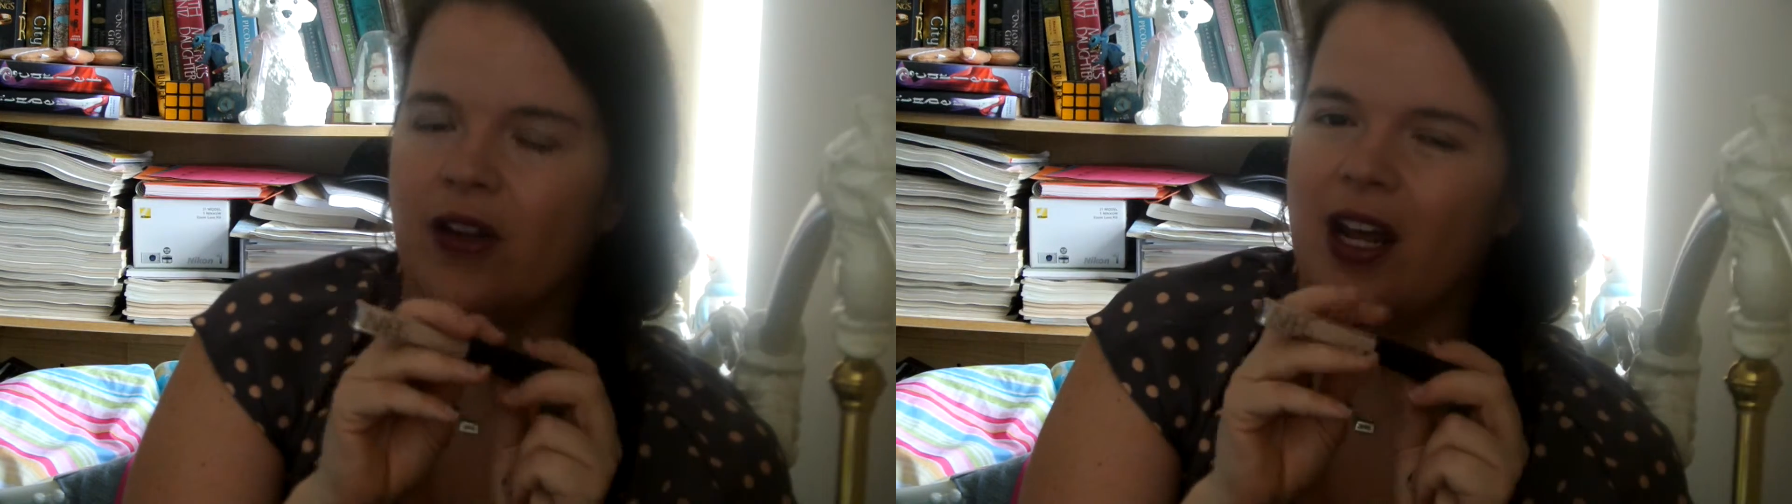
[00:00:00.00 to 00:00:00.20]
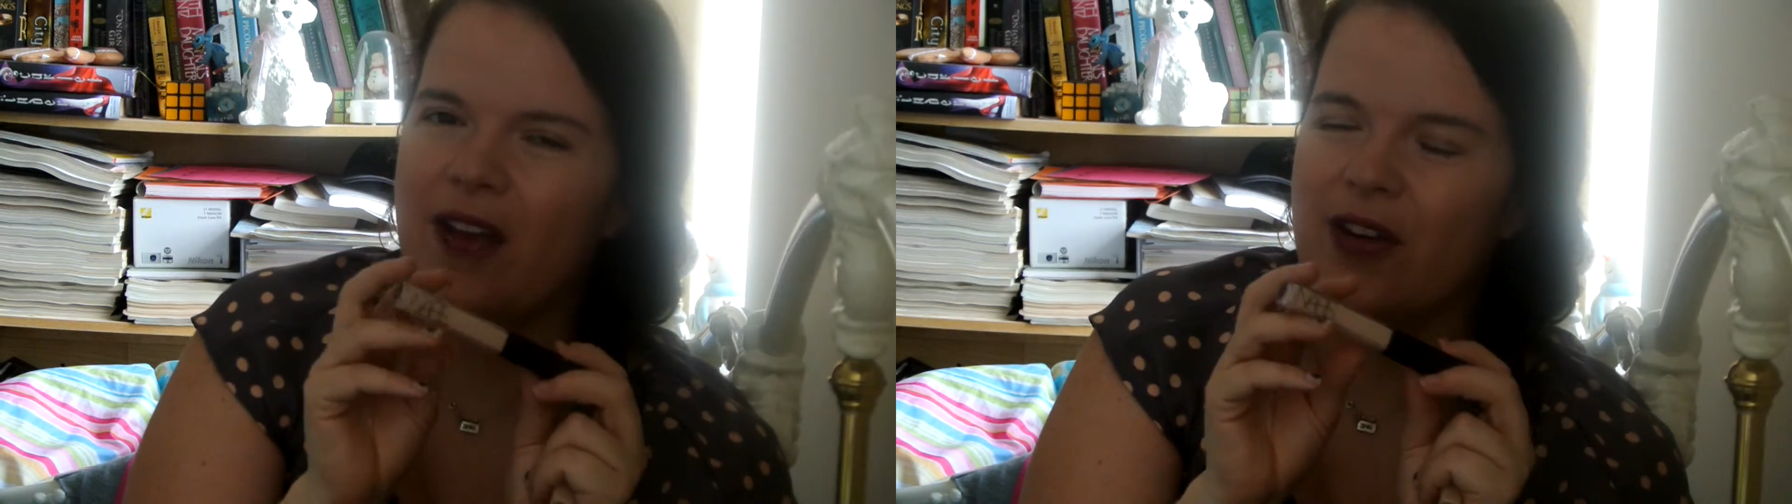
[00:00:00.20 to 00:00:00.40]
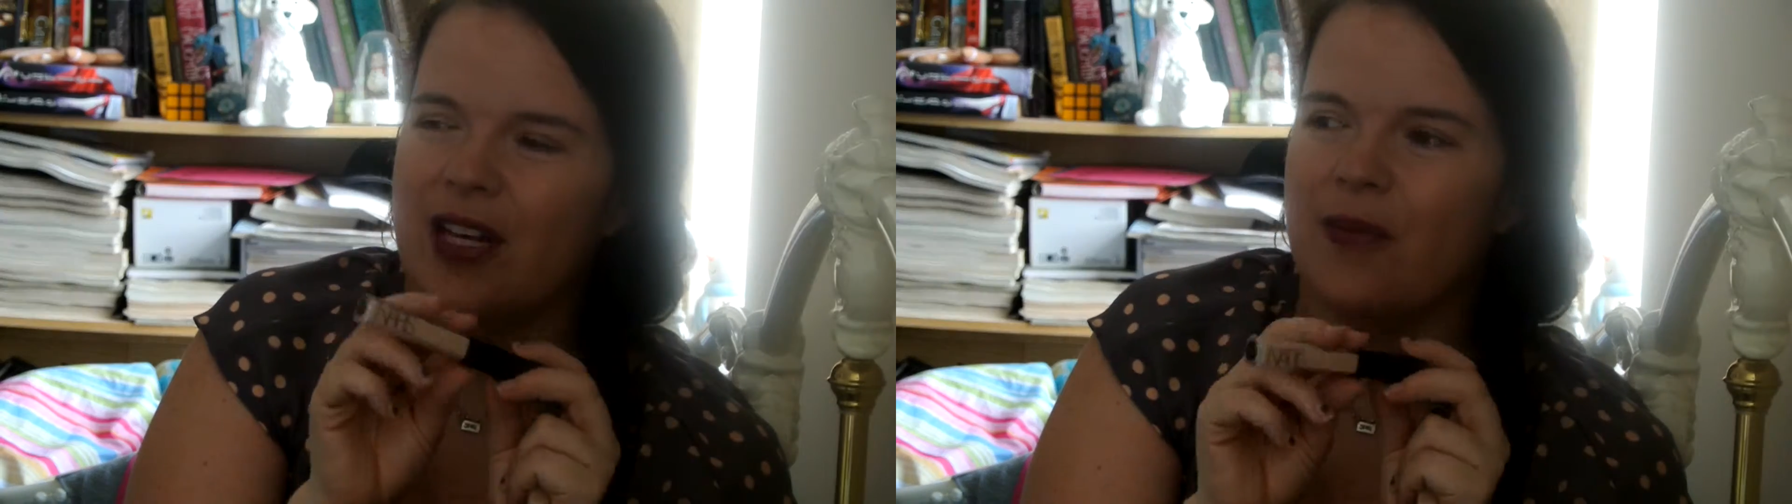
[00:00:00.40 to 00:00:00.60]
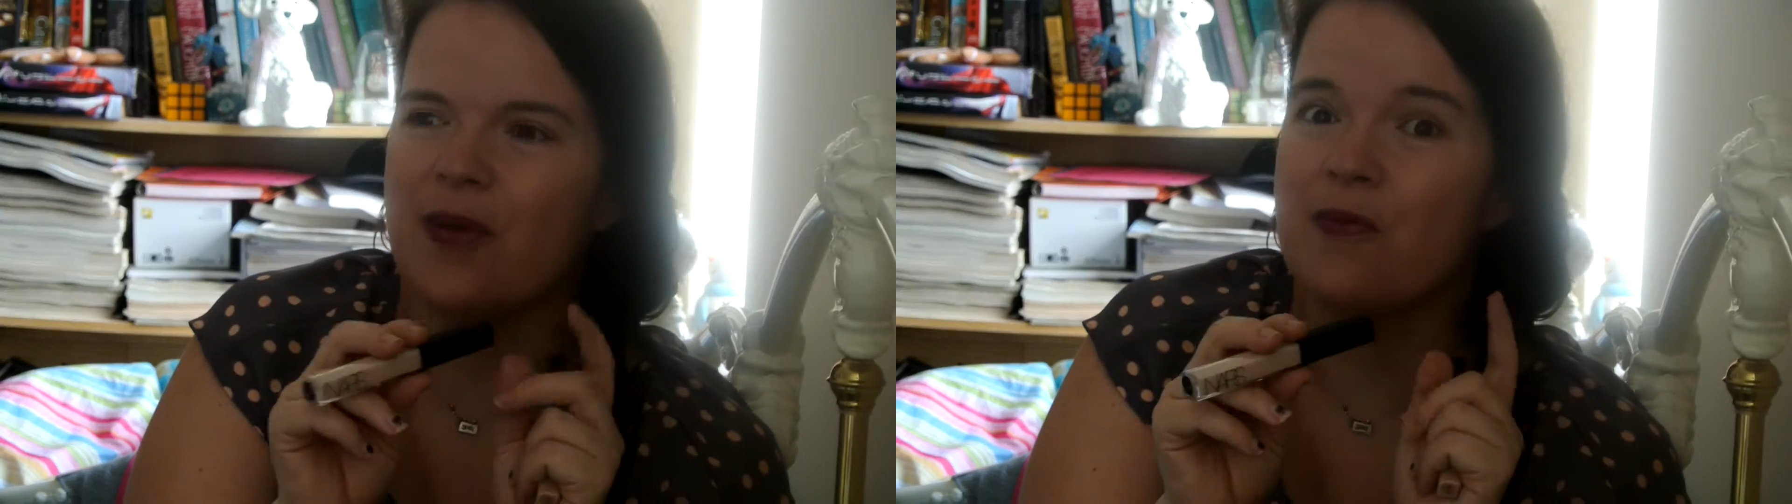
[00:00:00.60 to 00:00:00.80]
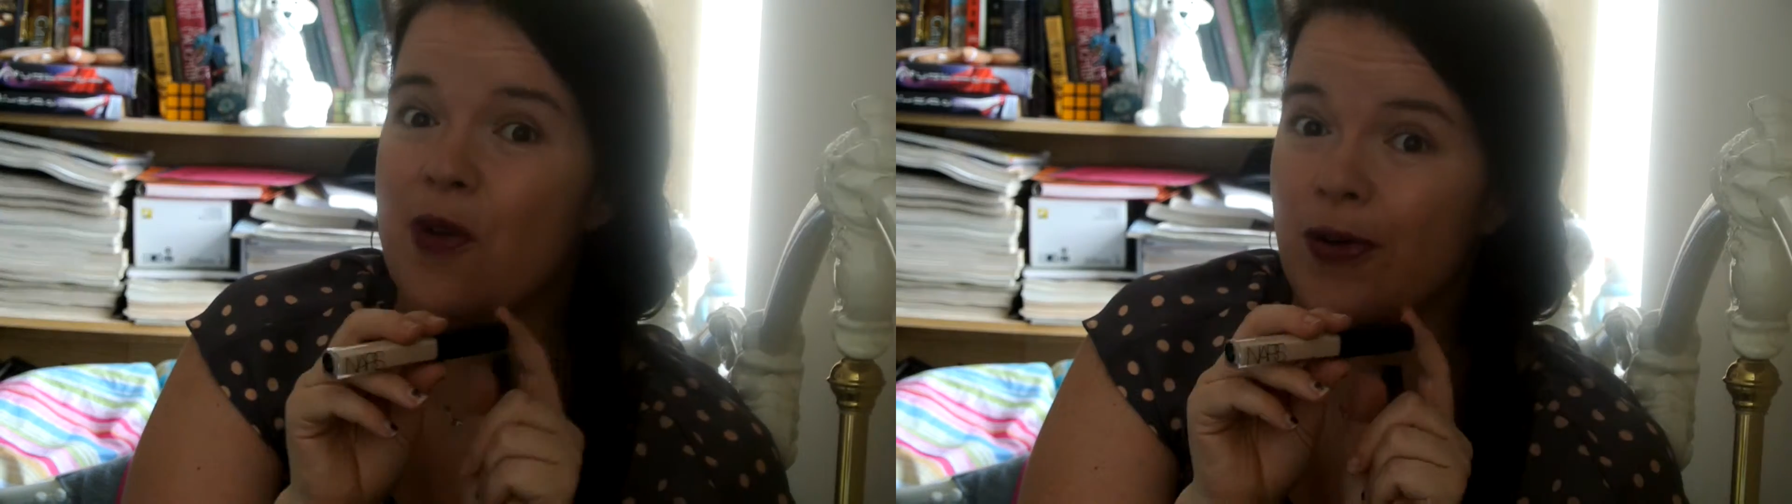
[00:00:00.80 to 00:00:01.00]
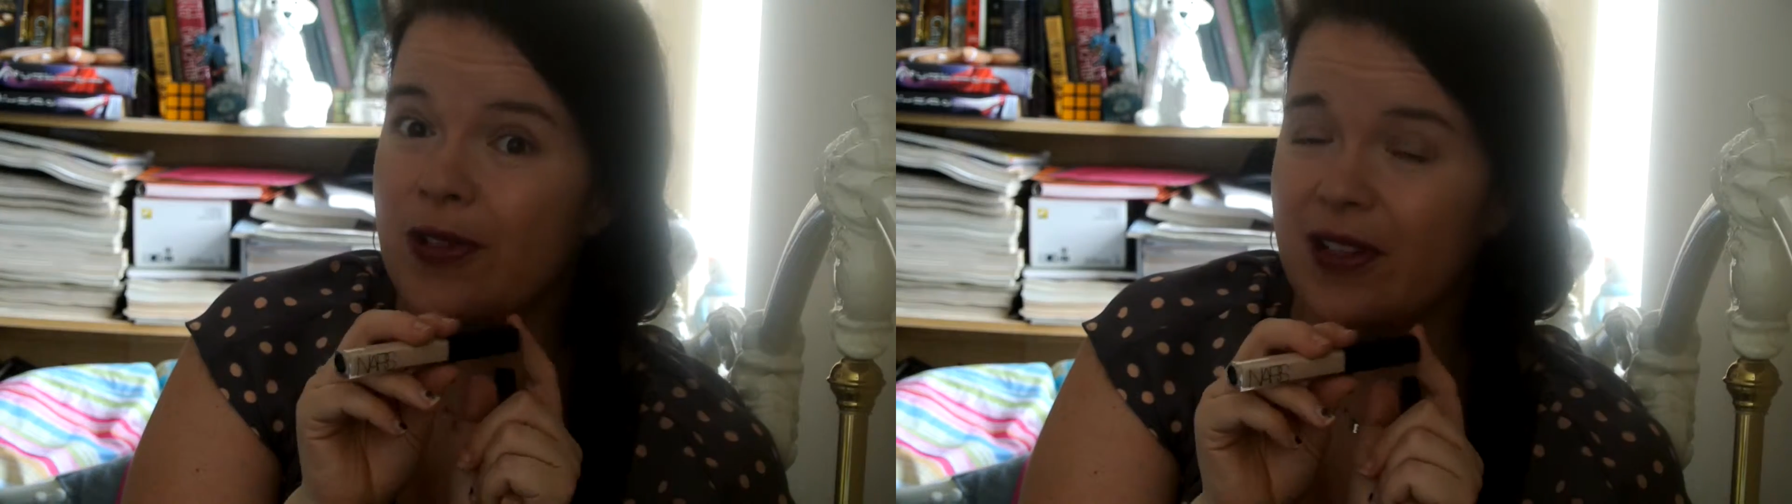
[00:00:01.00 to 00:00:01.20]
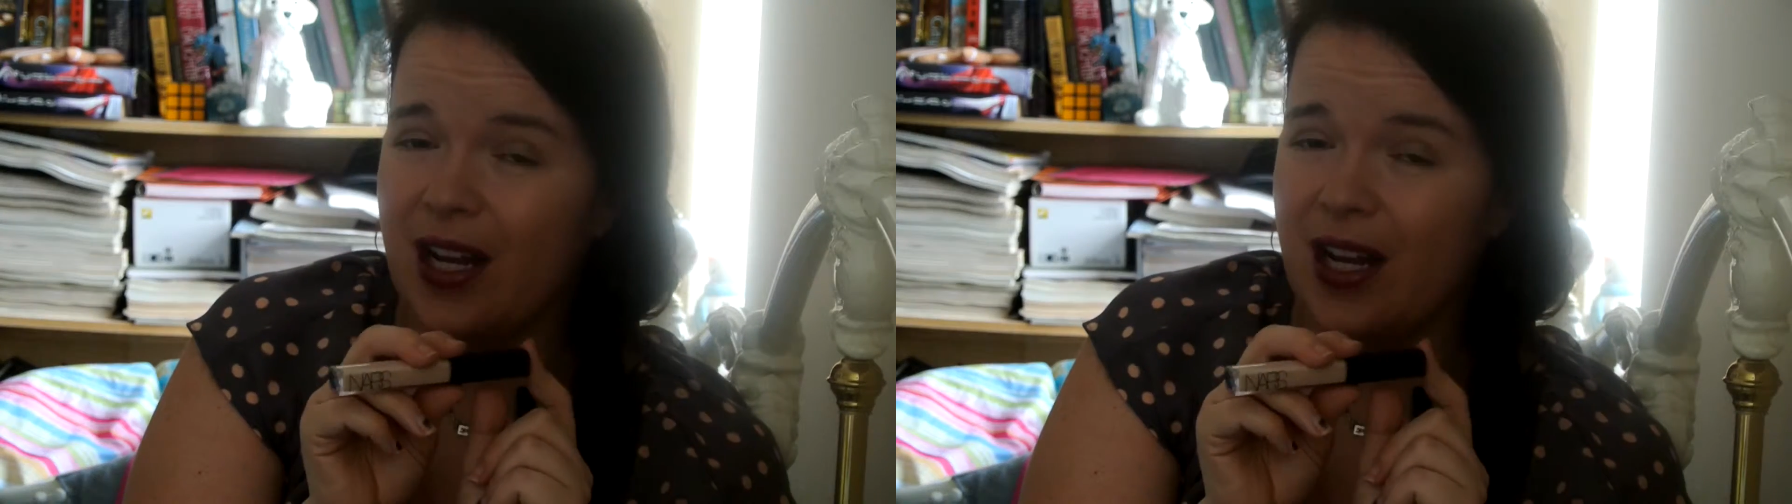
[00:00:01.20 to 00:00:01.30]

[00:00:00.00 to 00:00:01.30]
or not every time, but most of